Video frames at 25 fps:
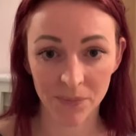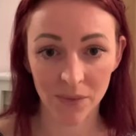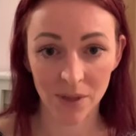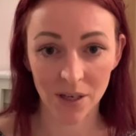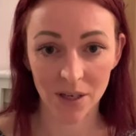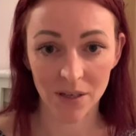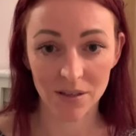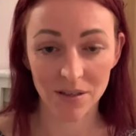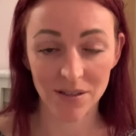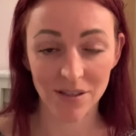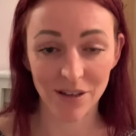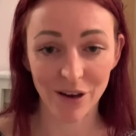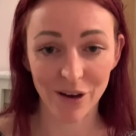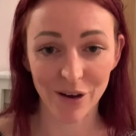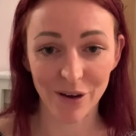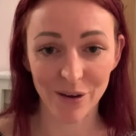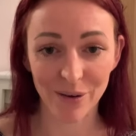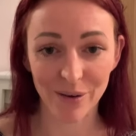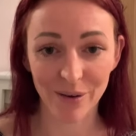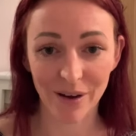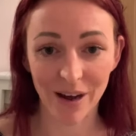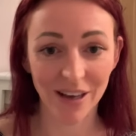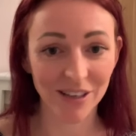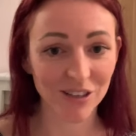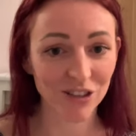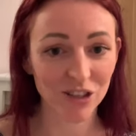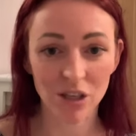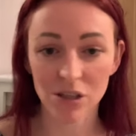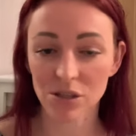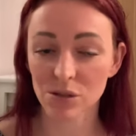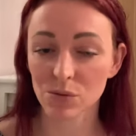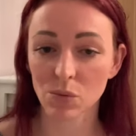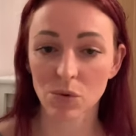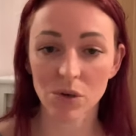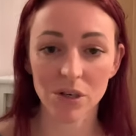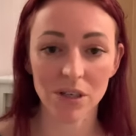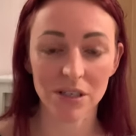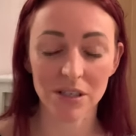So I just
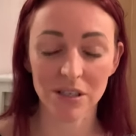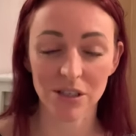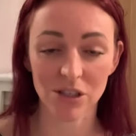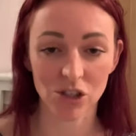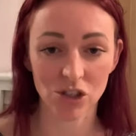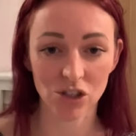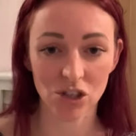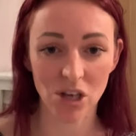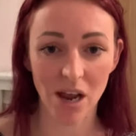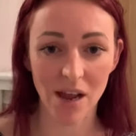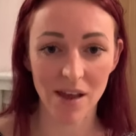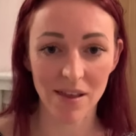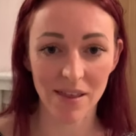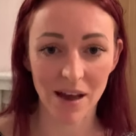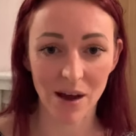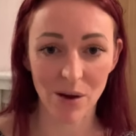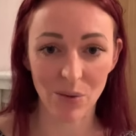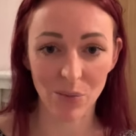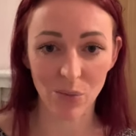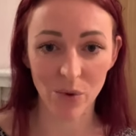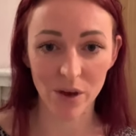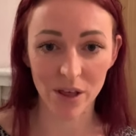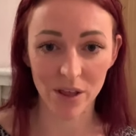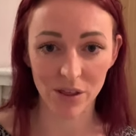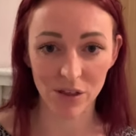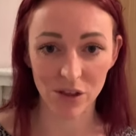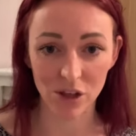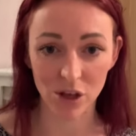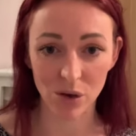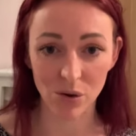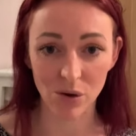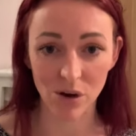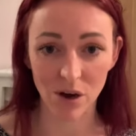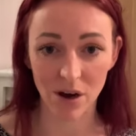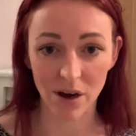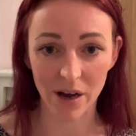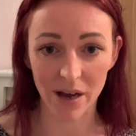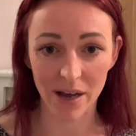wanted to share that with you
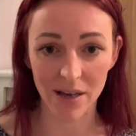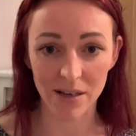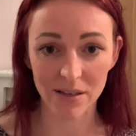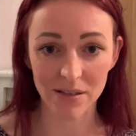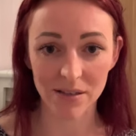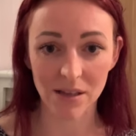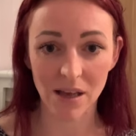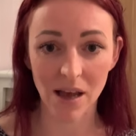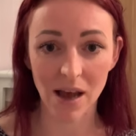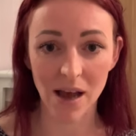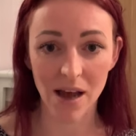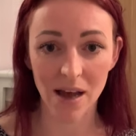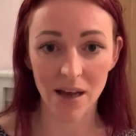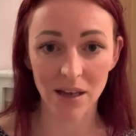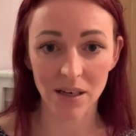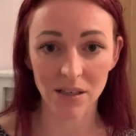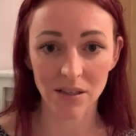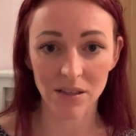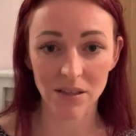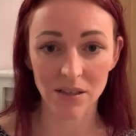guys and